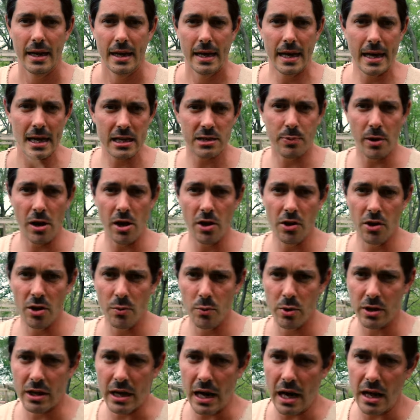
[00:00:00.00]
Hey, it's Paul
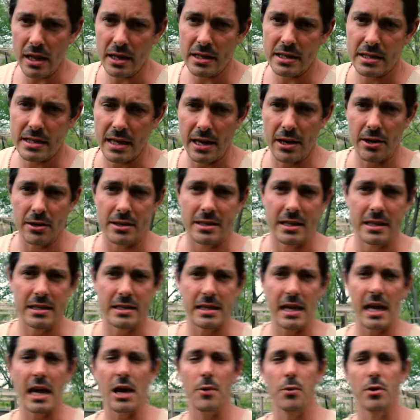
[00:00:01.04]
Ingram with Collie Center.
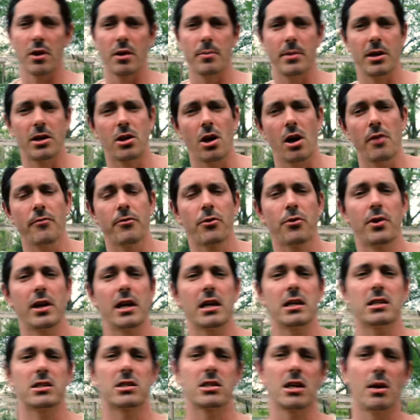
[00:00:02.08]
Today we're going to be
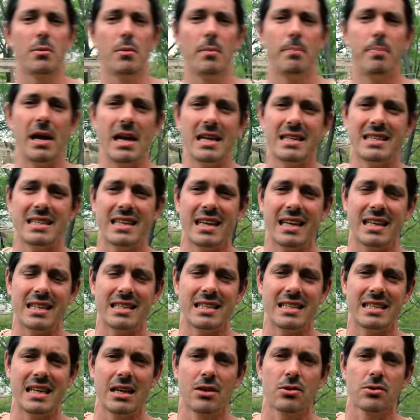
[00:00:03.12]
covering some basic
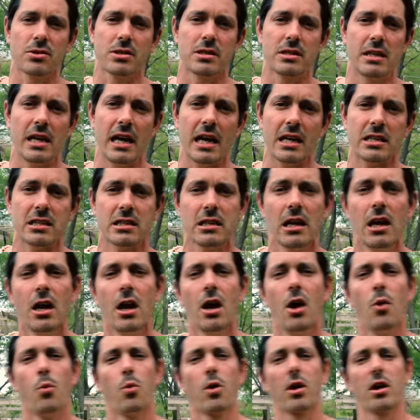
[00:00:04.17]
single sticks.
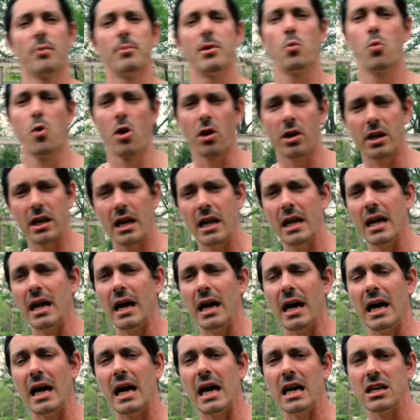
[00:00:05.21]
We're going to be working
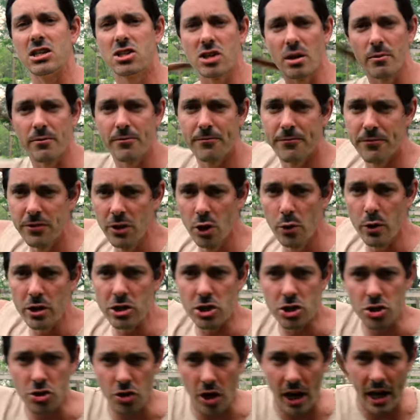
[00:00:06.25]
on some fluid
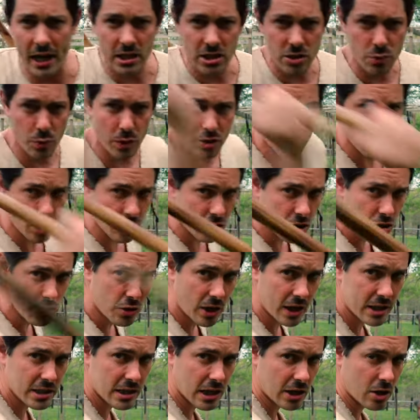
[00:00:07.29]
strikes, which are
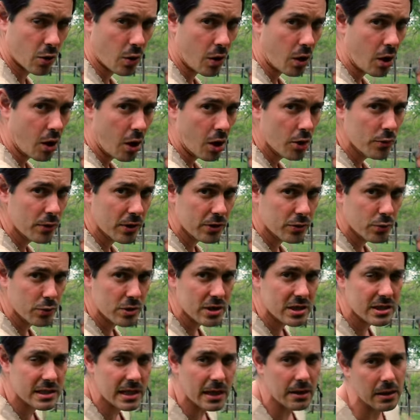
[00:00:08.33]
strikes that go all the way through
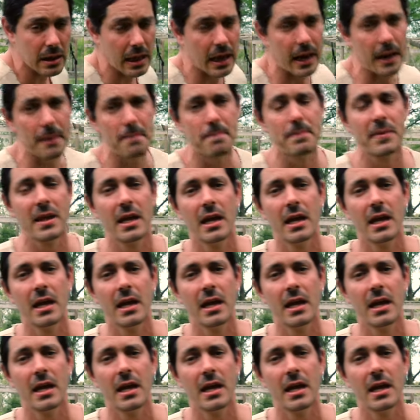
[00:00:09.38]
the center line,